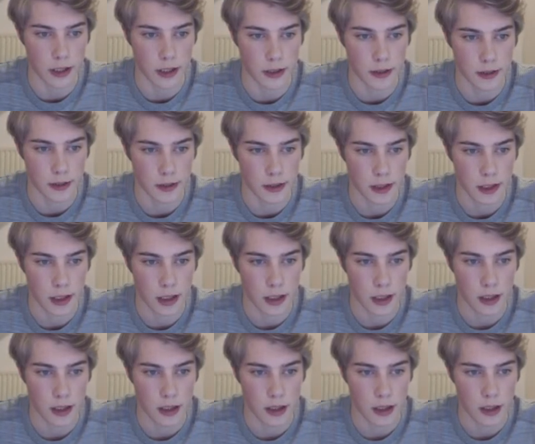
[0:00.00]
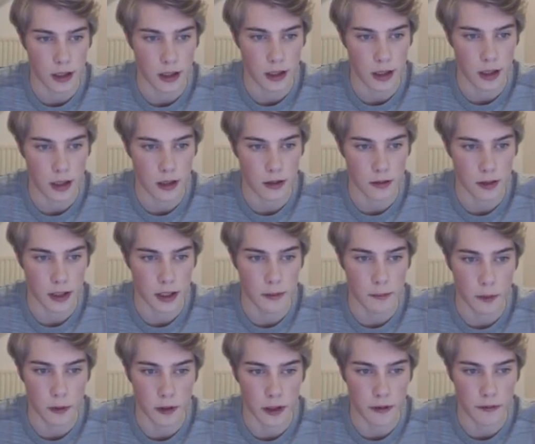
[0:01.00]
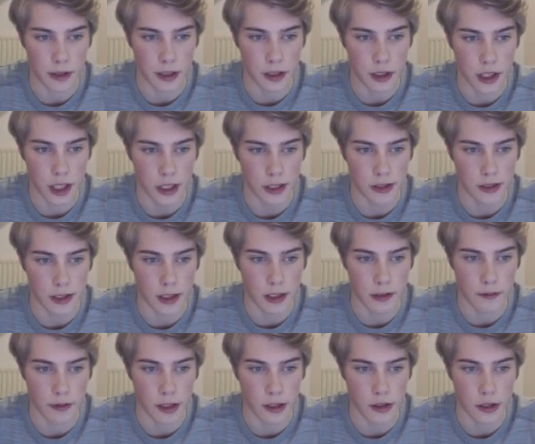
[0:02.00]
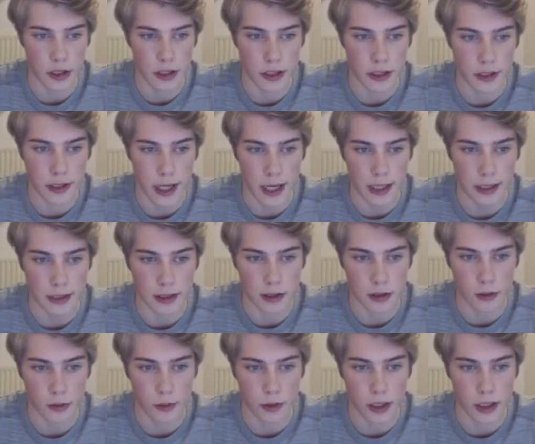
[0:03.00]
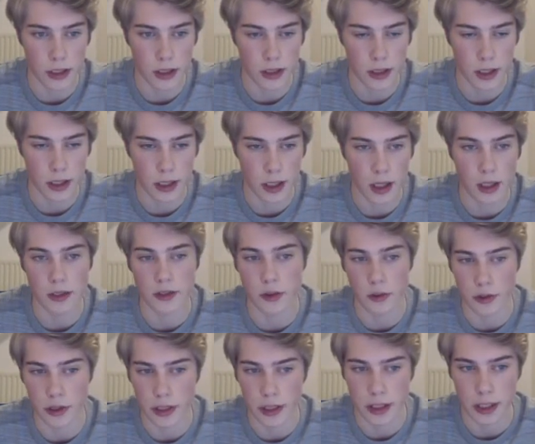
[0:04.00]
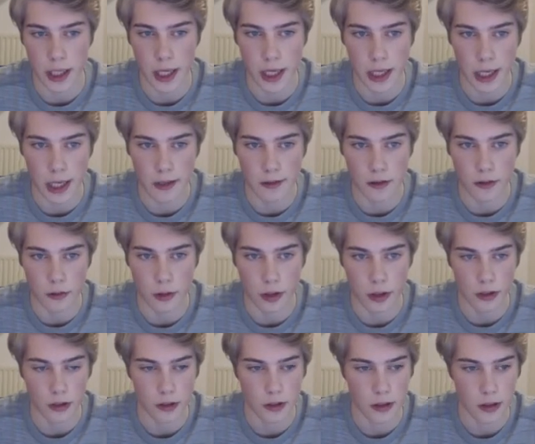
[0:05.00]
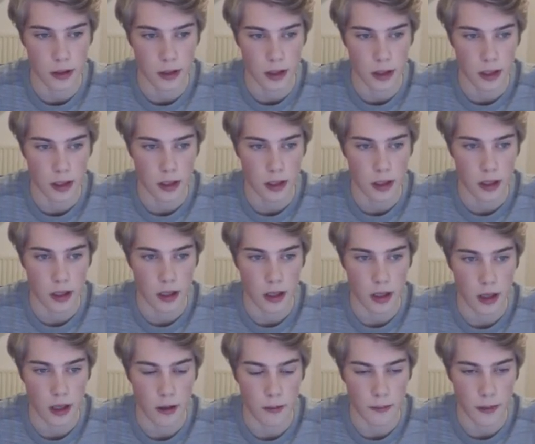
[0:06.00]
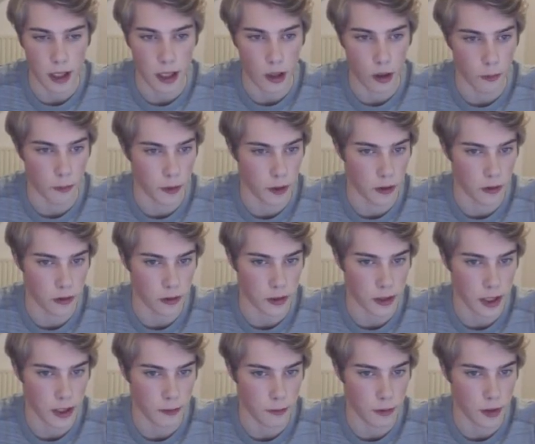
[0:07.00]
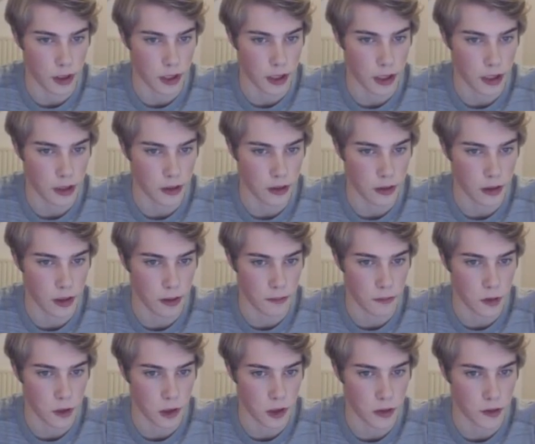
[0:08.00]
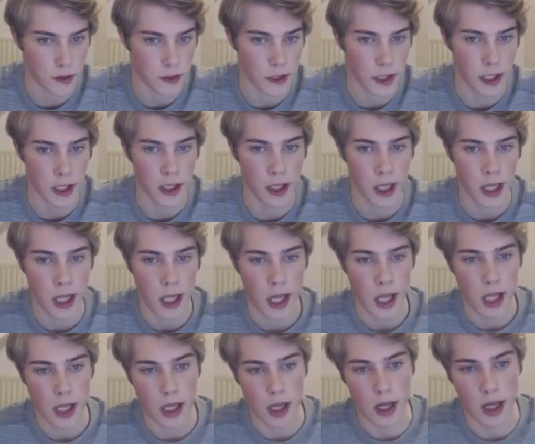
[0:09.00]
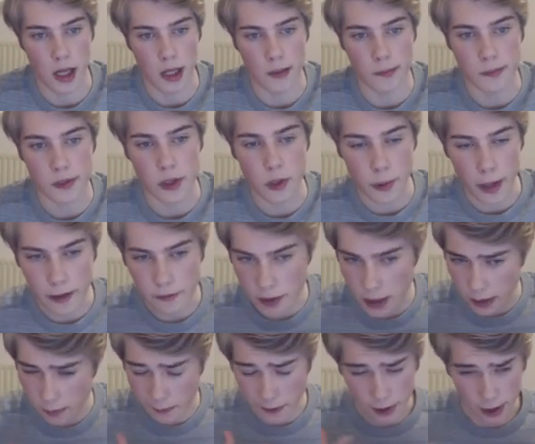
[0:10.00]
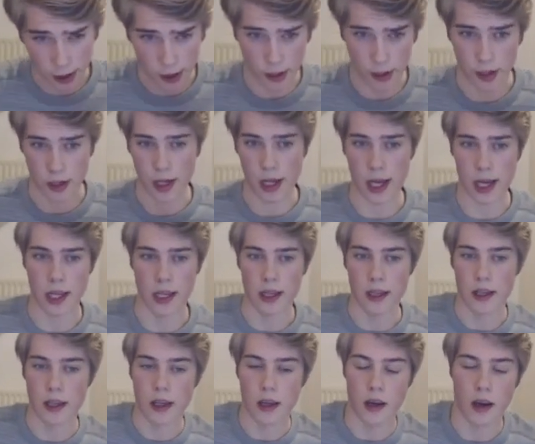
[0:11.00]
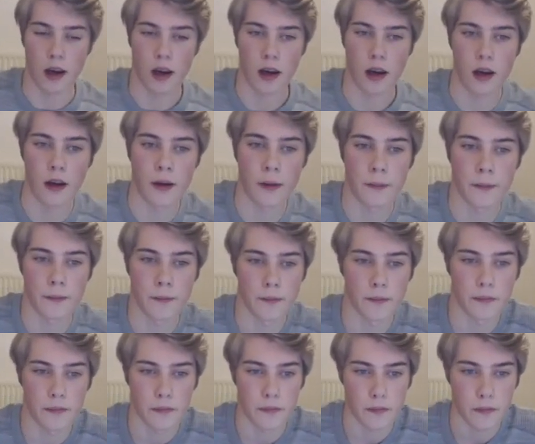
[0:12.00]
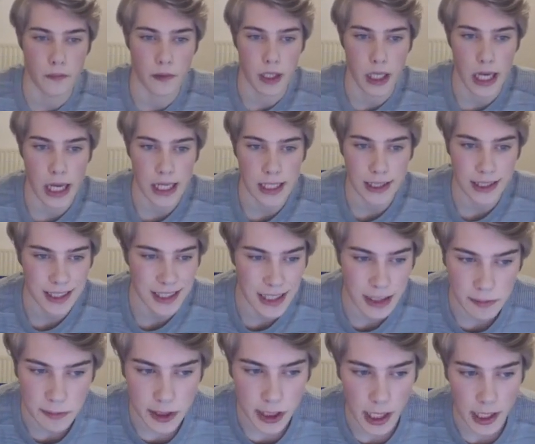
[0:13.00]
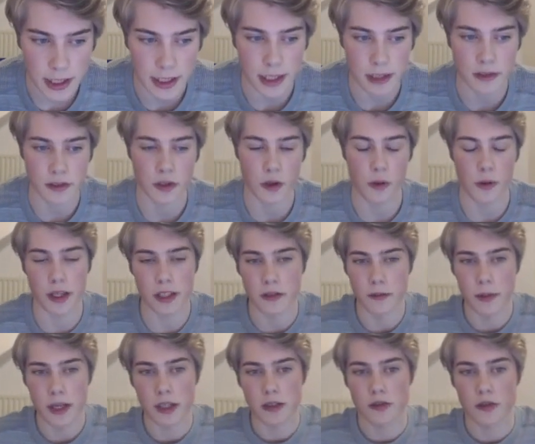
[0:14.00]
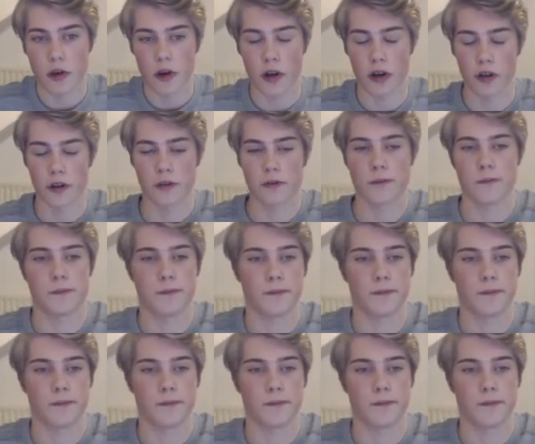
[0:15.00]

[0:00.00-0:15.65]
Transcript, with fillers: this uh, keep on giving checks and eventually attack the queen uh, sorry the king and the rook um, I hope you understand what I am trying to say um, so we have this position and um, it seems like there's no way to make a draw here